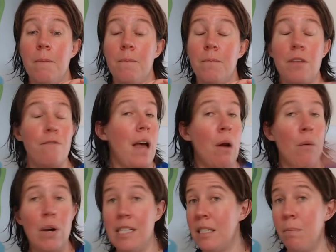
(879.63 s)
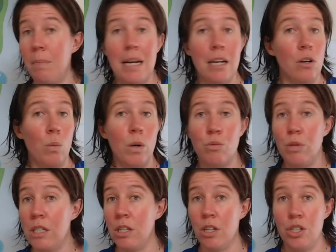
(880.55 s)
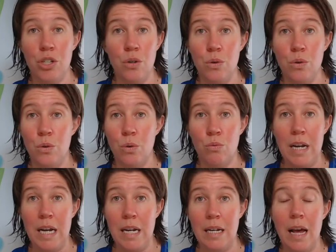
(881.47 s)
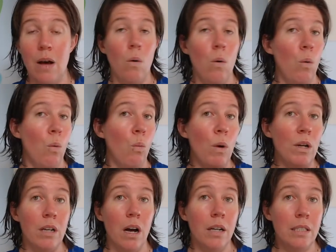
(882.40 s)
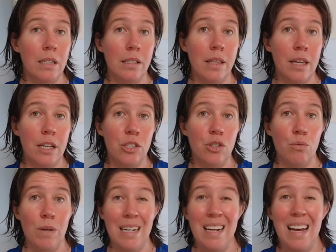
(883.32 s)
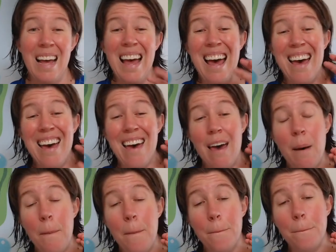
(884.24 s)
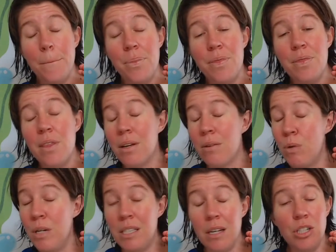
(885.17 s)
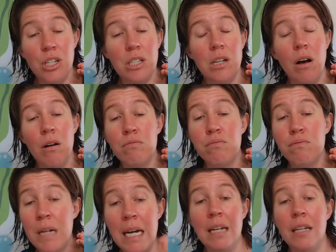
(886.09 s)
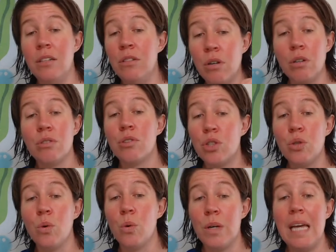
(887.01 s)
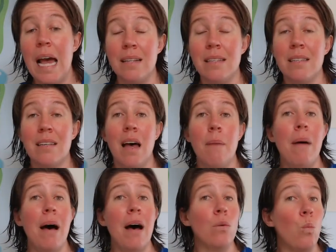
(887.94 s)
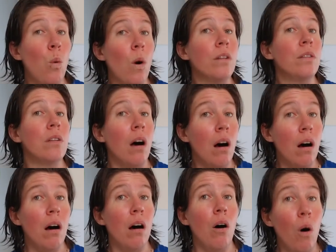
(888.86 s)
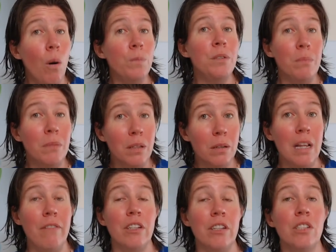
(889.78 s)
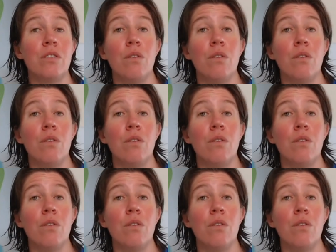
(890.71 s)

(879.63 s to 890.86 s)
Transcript: varies depending on what research you read or what articles and things you read. Researchers are really not sure yet about what are optimal levels